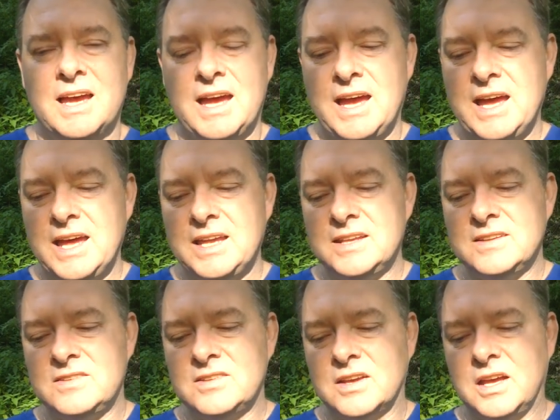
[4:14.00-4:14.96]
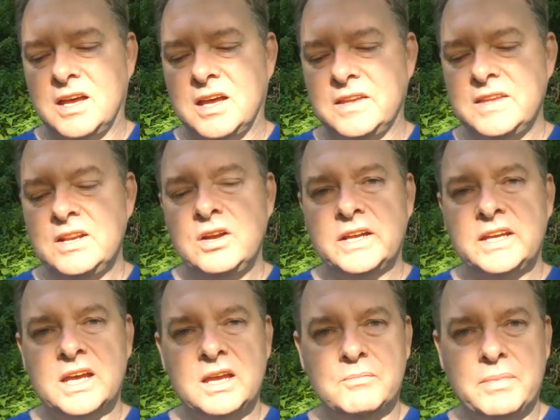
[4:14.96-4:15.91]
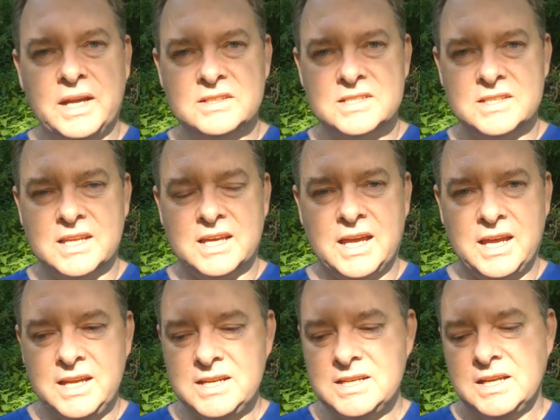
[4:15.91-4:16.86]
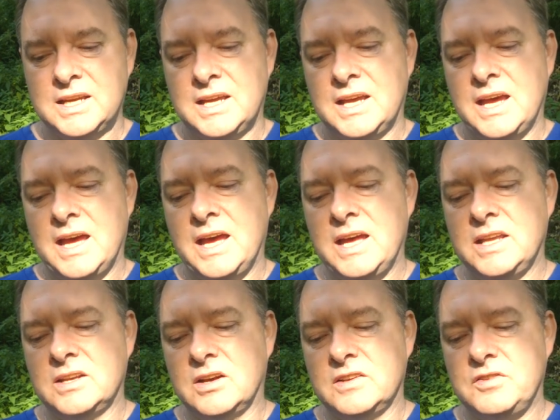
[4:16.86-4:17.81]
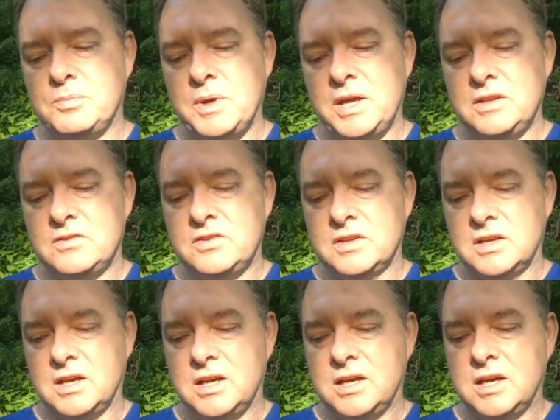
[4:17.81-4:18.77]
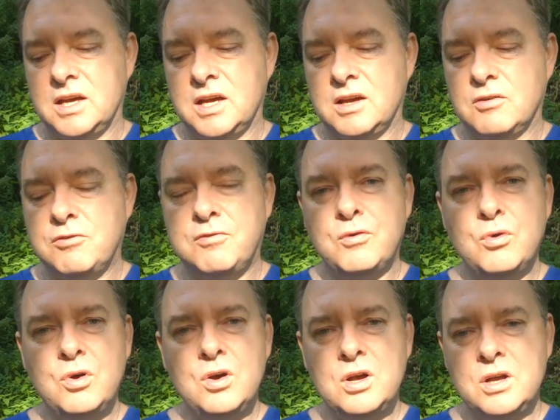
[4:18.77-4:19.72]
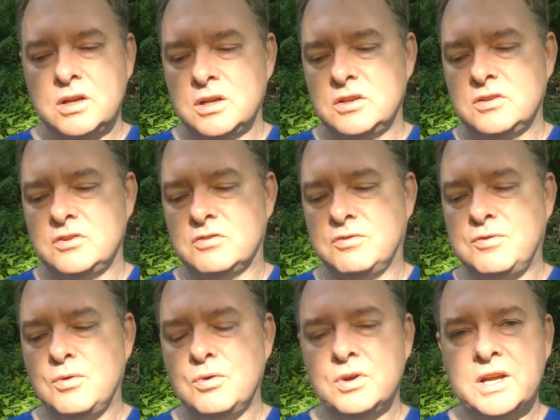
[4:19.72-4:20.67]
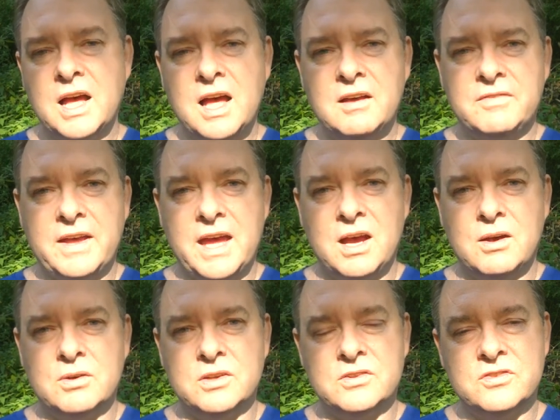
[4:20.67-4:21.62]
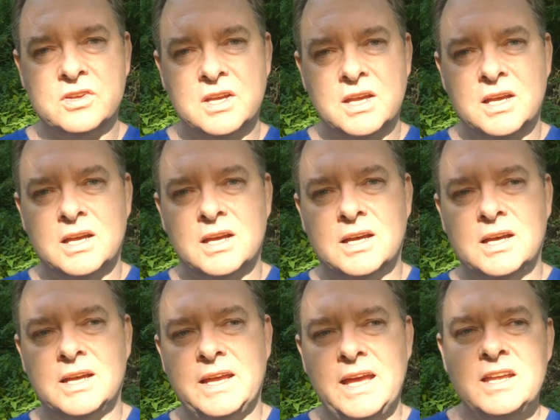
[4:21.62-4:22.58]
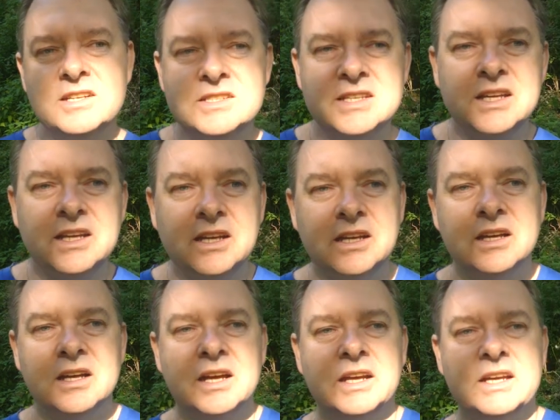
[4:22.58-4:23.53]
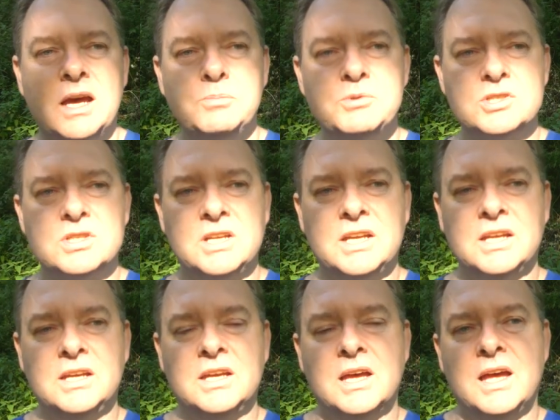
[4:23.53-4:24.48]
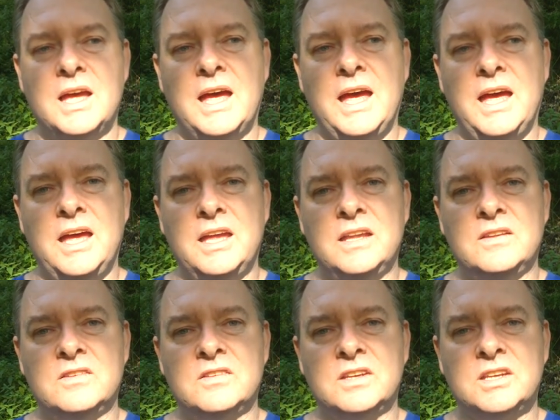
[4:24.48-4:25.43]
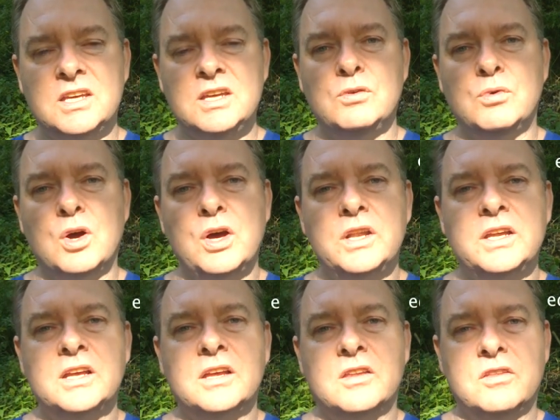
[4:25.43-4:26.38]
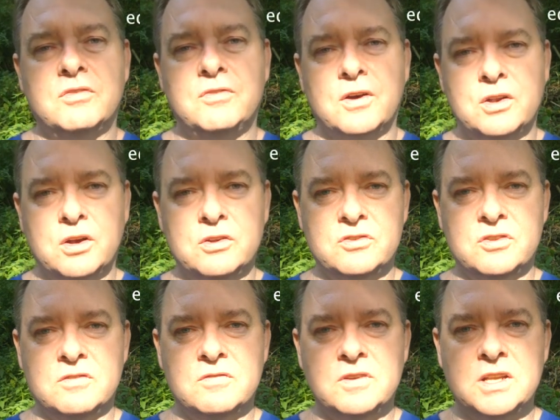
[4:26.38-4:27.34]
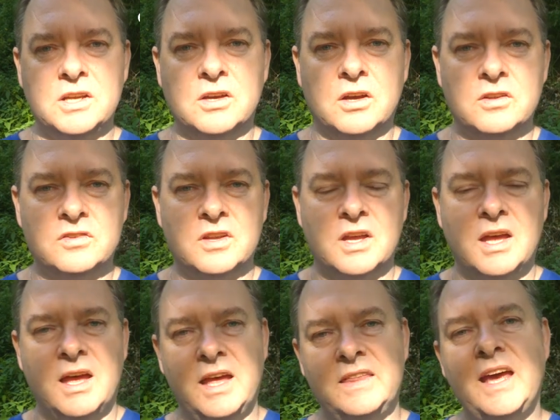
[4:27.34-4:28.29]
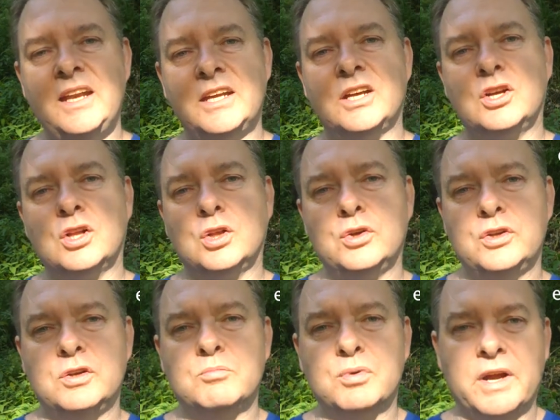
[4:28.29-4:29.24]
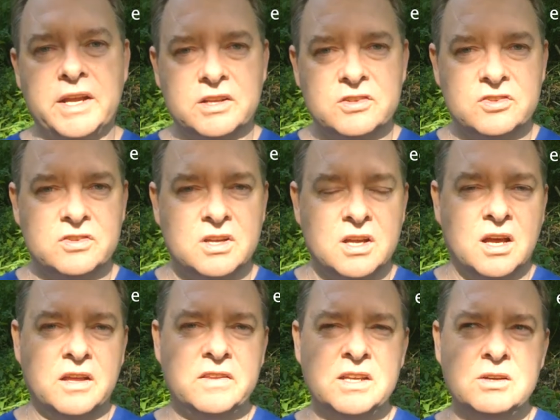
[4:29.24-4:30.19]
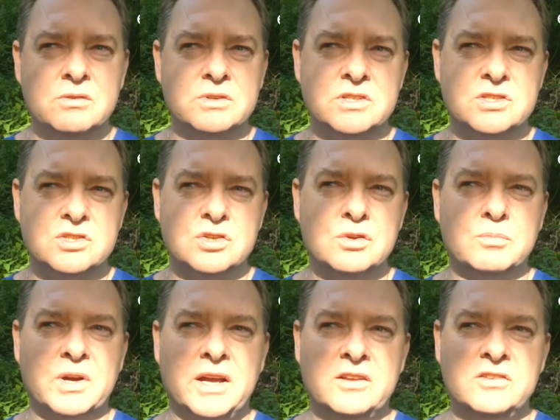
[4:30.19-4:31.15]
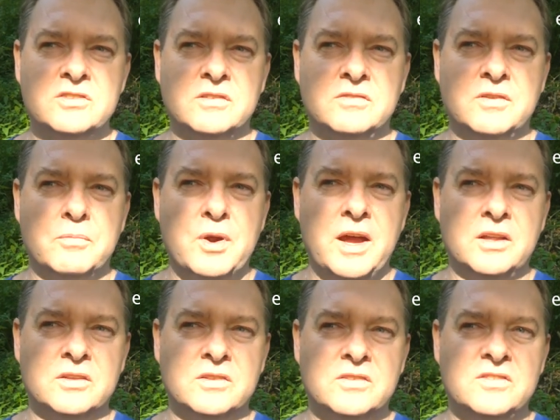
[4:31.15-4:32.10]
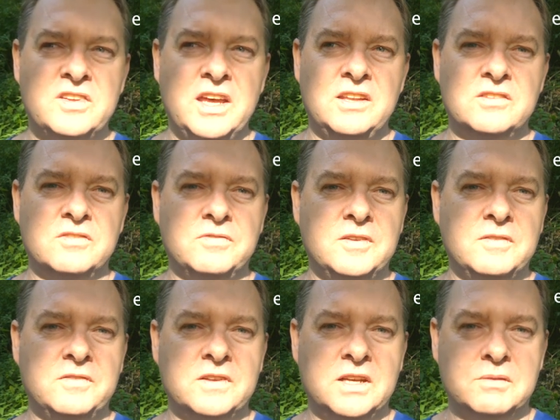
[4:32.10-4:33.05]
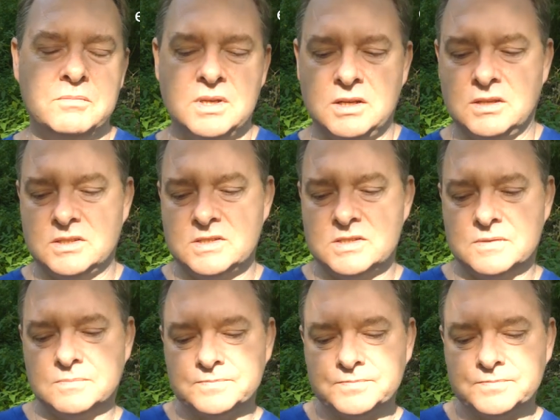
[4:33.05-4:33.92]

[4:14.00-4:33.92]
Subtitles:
And then I came back to The Hague and I spent 4 to 4.5 hours editing, captioning and keywording the photos and videos. And that included breaks. I think it was 2 breaks of around 10 to 15 minutes.